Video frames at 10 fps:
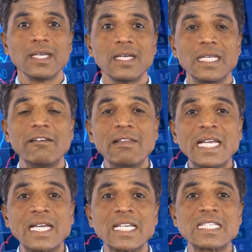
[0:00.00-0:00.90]
they will
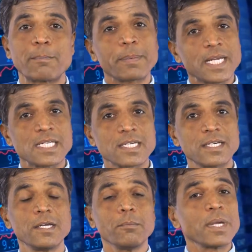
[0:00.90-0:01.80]
increase the price.
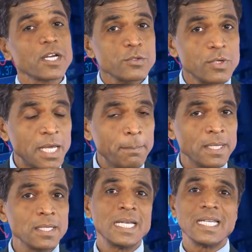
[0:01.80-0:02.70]
Because what
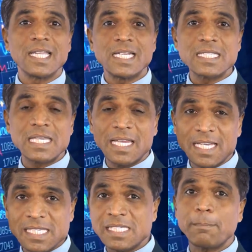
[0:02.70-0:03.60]
happened? There is
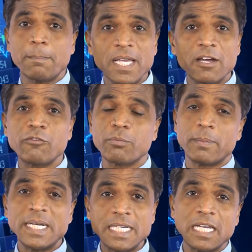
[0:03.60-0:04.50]
less supply of
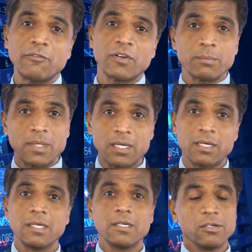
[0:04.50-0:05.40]
material from
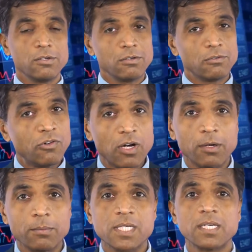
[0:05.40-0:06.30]
the
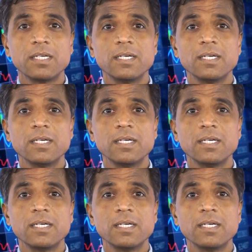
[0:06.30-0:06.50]
farms,